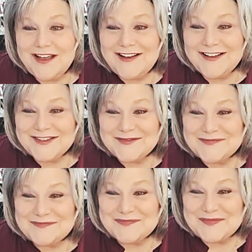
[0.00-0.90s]

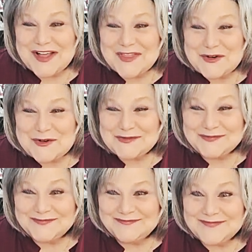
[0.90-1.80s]
other
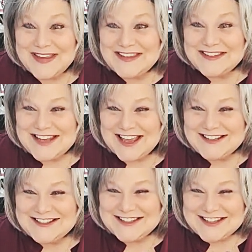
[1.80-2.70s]

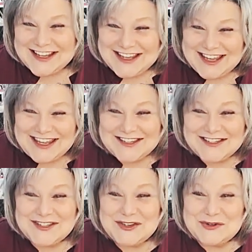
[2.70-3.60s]
insights
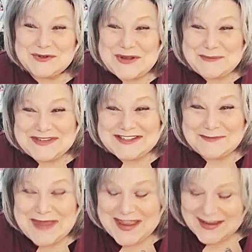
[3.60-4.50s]
into Miss
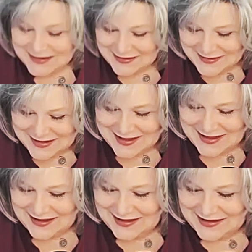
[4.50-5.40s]
Amanda.
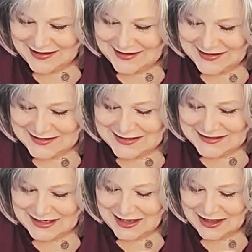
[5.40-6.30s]

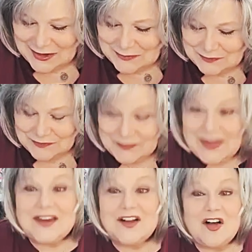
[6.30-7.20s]
And
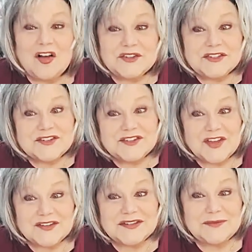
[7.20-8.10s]
it also
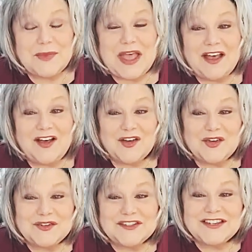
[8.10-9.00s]
talks
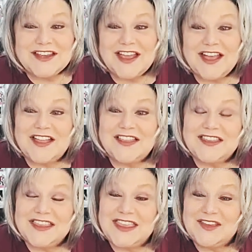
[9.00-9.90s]
about
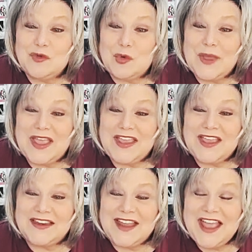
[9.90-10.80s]
the giveaway
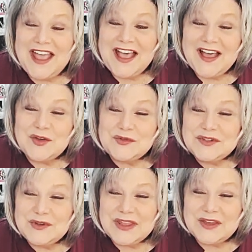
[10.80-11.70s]
and how
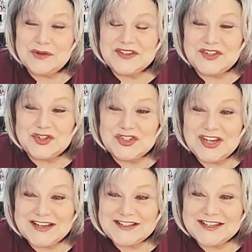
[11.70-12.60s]
to increase your
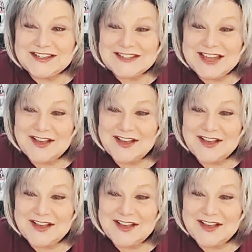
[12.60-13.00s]
chances